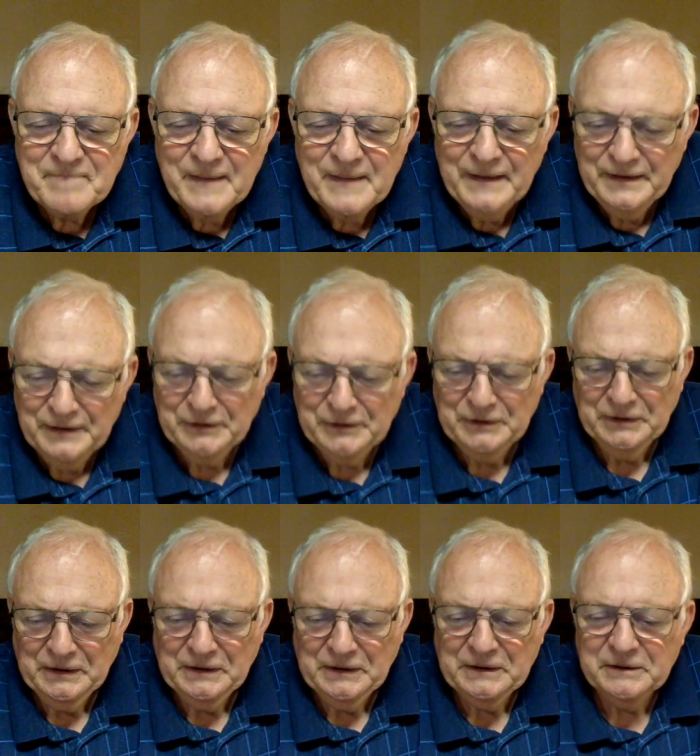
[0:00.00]
And here you
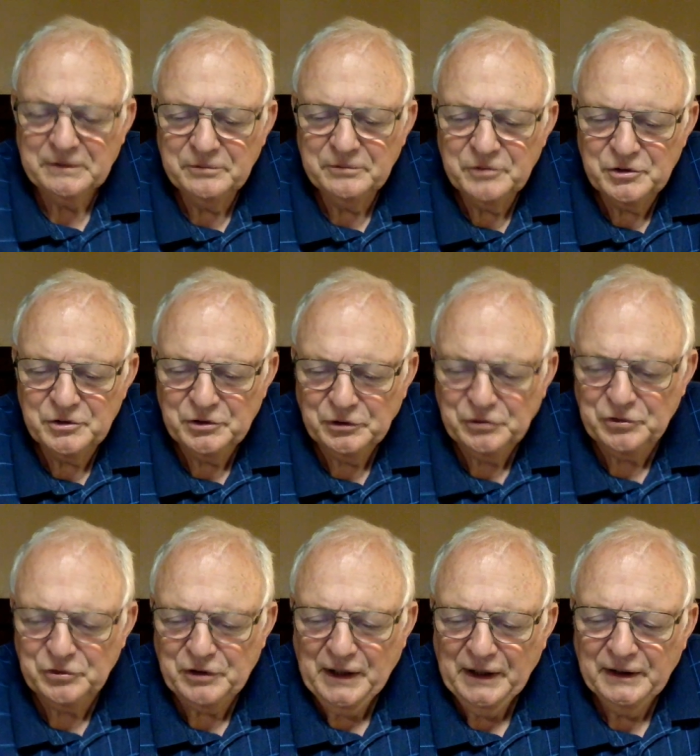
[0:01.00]
are, still
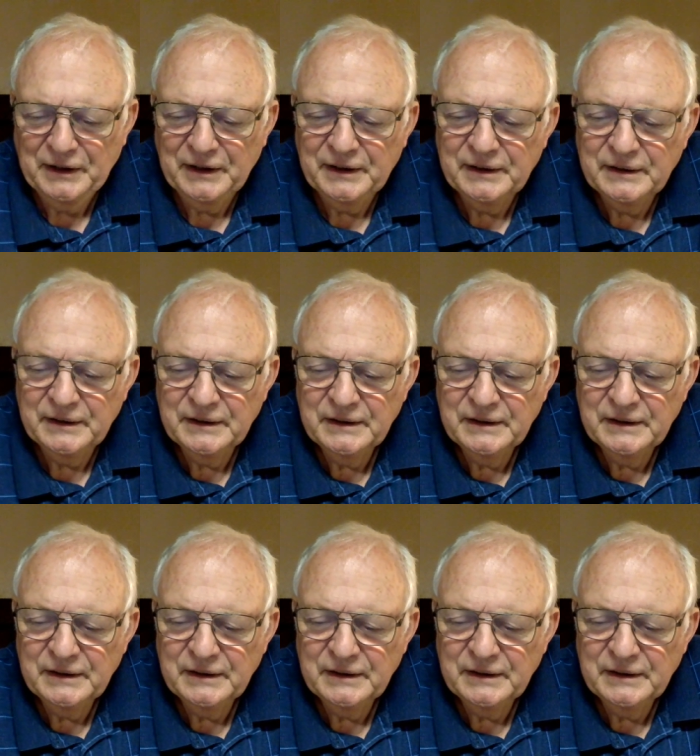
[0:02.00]
standing,